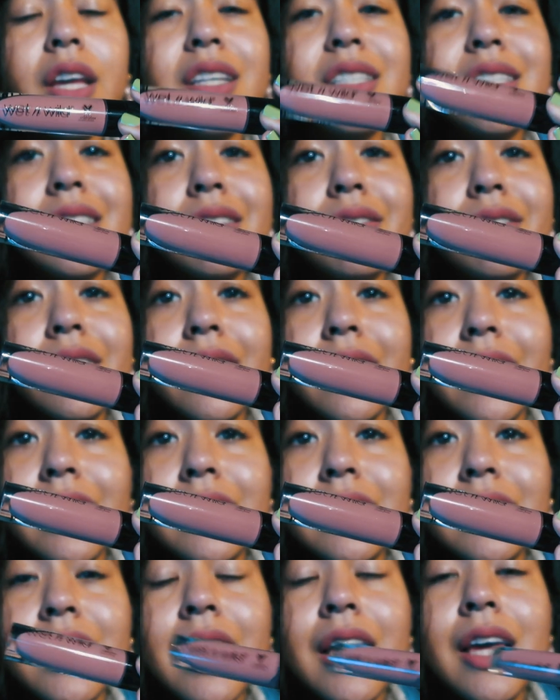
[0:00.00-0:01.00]
this just a really
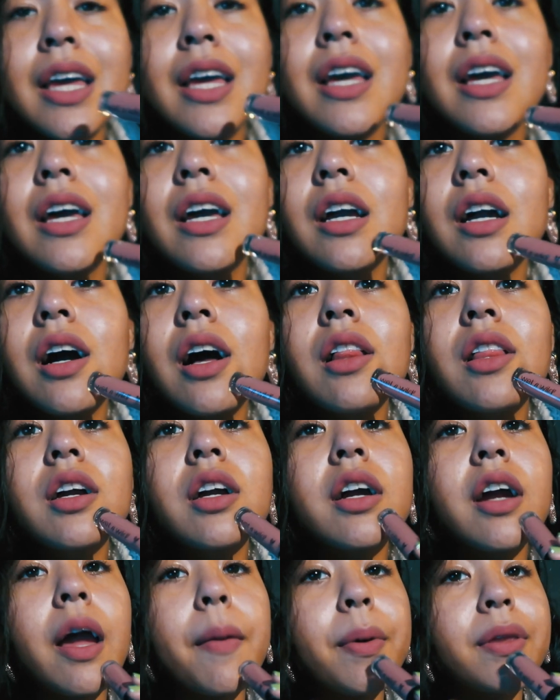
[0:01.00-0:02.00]
nice
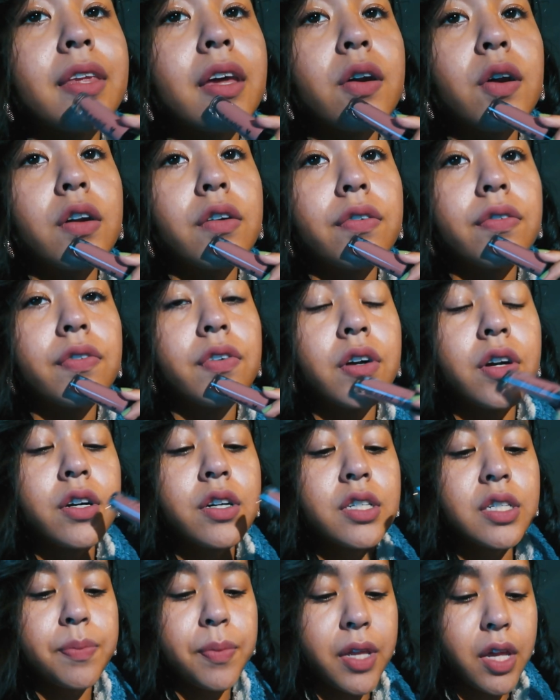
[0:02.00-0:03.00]
color. I put that on
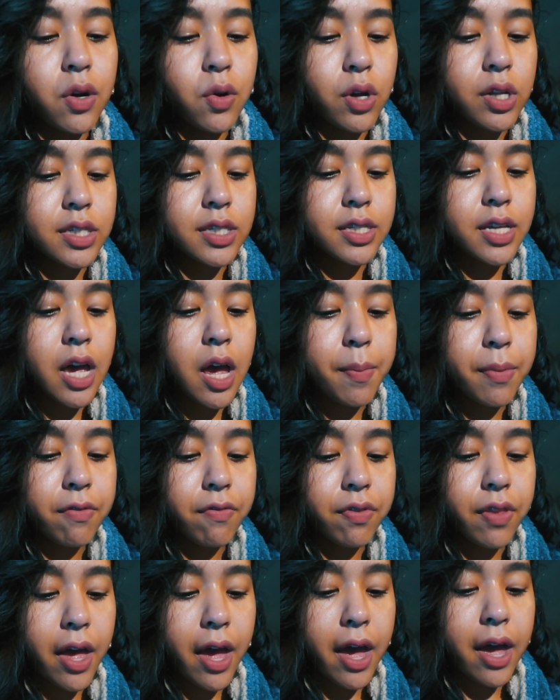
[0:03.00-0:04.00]
first, but then on top of
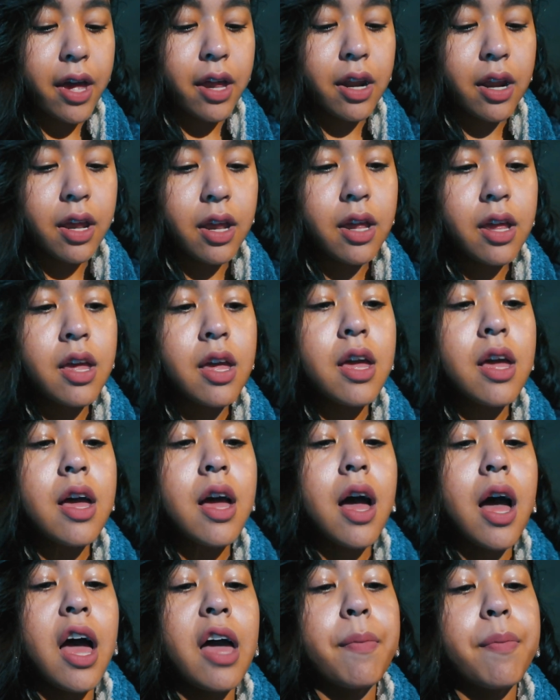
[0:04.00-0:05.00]
that,
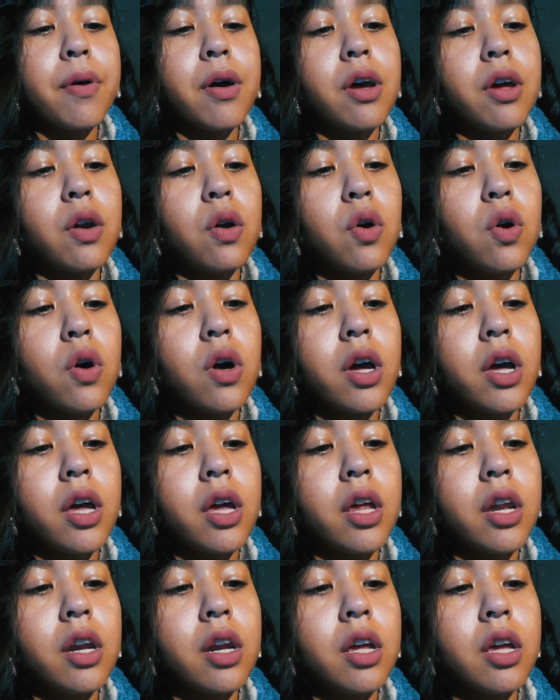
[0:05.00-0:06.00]
I put
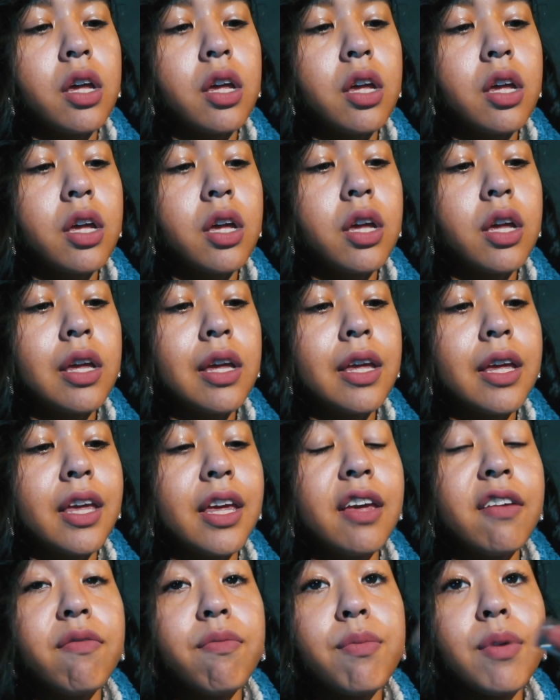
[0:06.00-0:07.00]
on
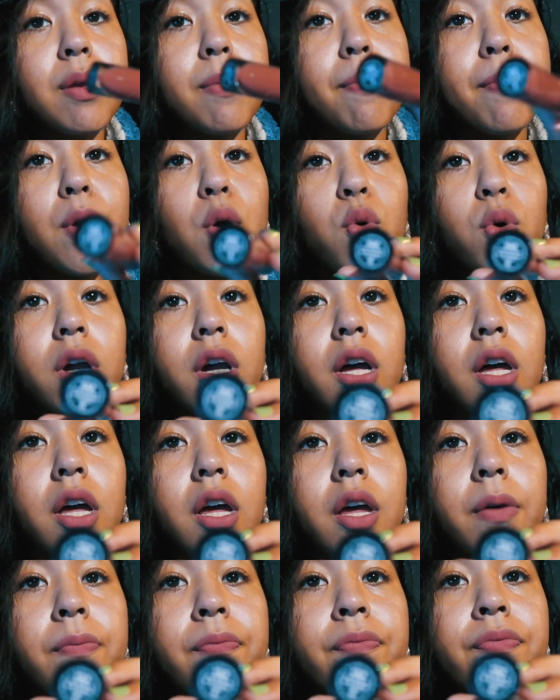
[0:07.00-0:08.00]
Give Me
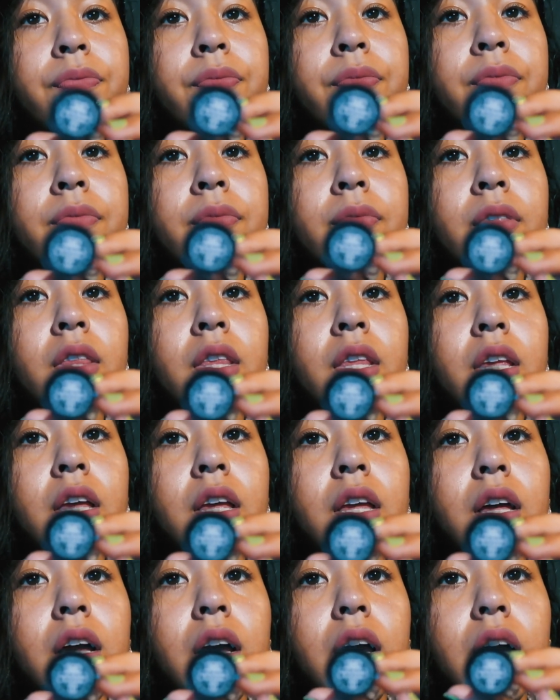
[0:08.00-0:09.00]
Mocha.
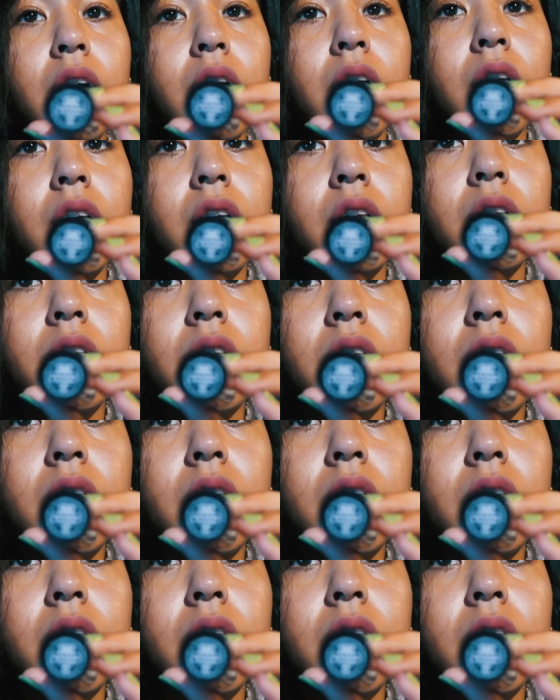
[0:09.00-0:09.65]
Uh,